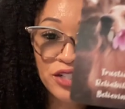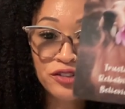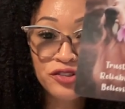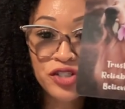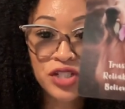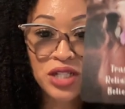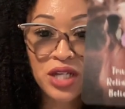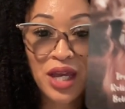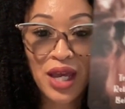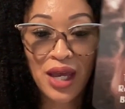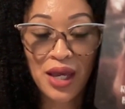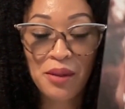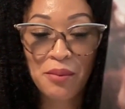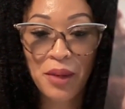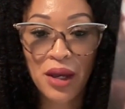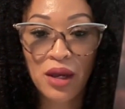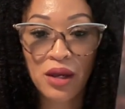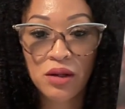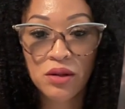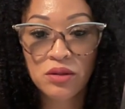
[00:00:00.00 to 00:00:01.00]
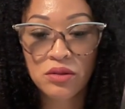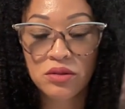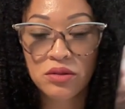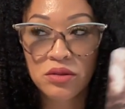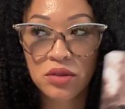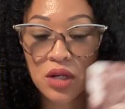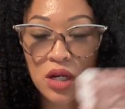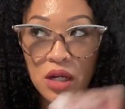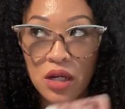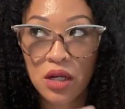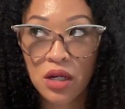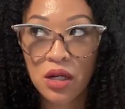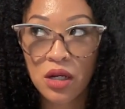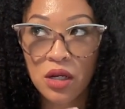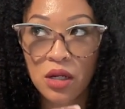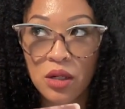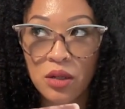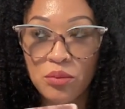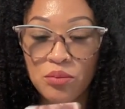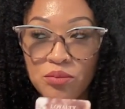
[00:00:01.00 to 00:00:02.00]
energy came out
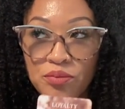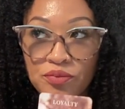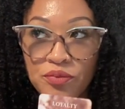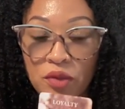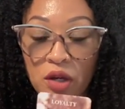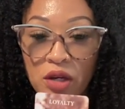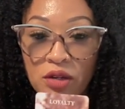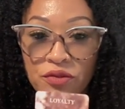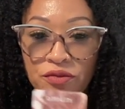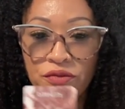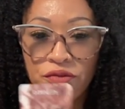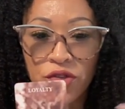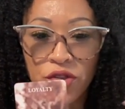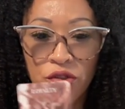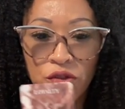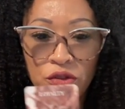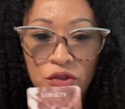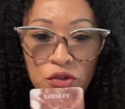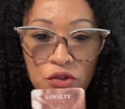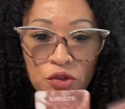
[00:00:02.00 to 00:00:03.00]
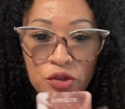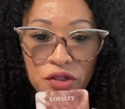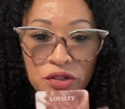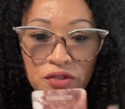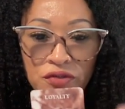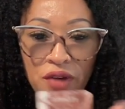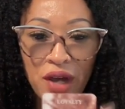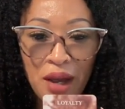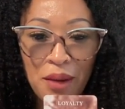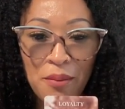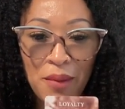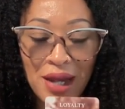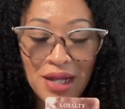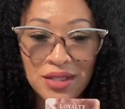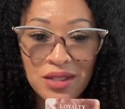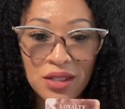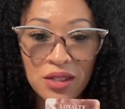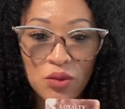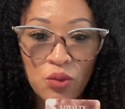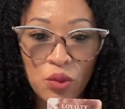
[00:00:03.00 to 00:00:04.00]
of your divine
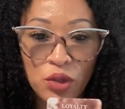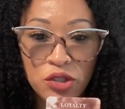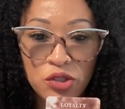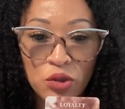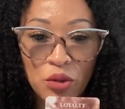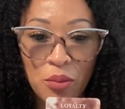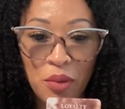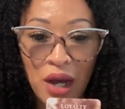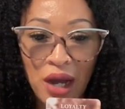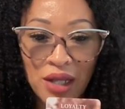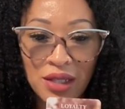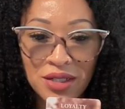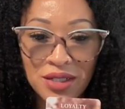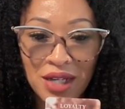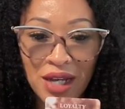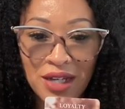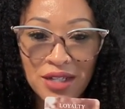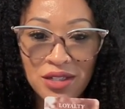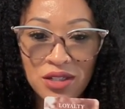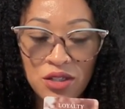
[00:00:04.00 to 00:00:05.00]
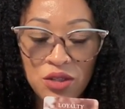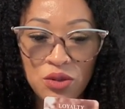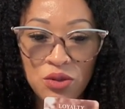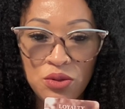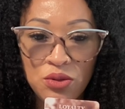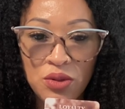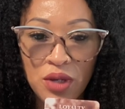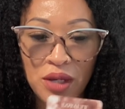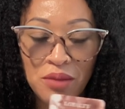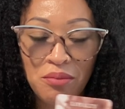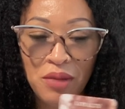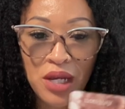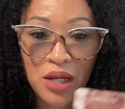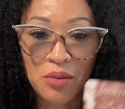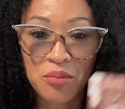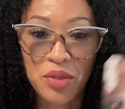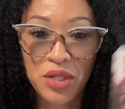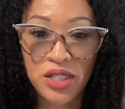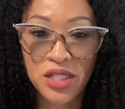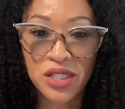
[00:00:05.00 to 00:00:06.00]
masculine wanted to apologize to you and make a
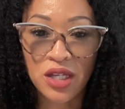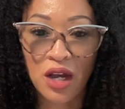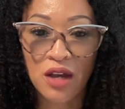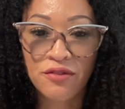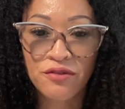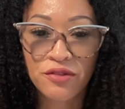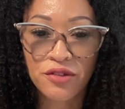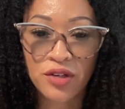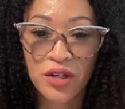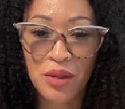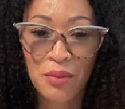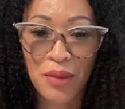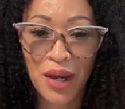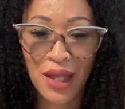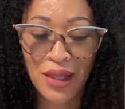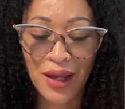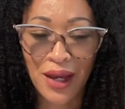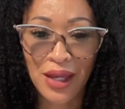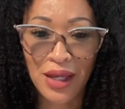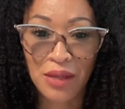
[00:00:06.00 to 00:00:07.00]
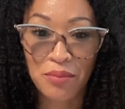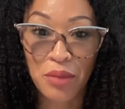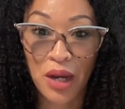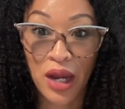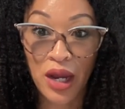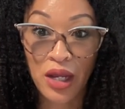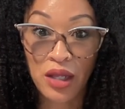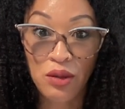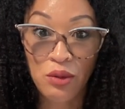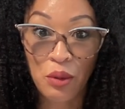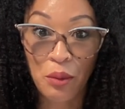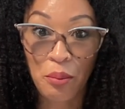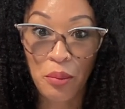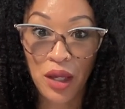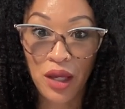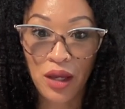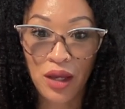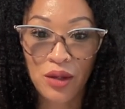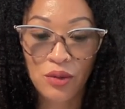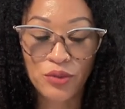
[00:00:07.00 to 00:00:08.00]
peace offering by like buying you a
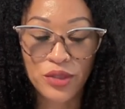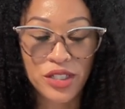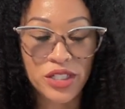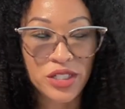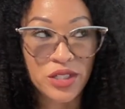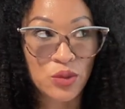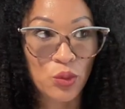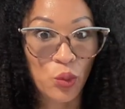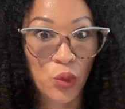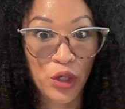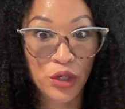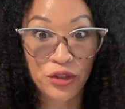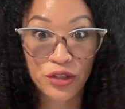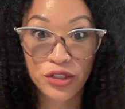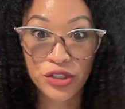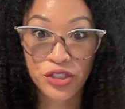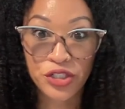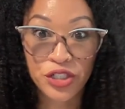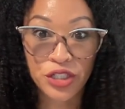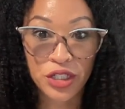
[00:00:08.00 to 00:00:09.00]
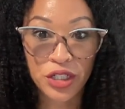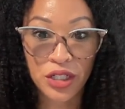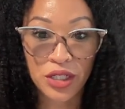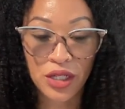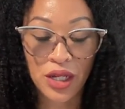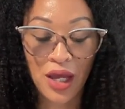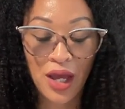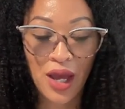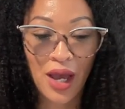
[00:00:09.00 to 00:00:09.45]
pet, which is weird as shit.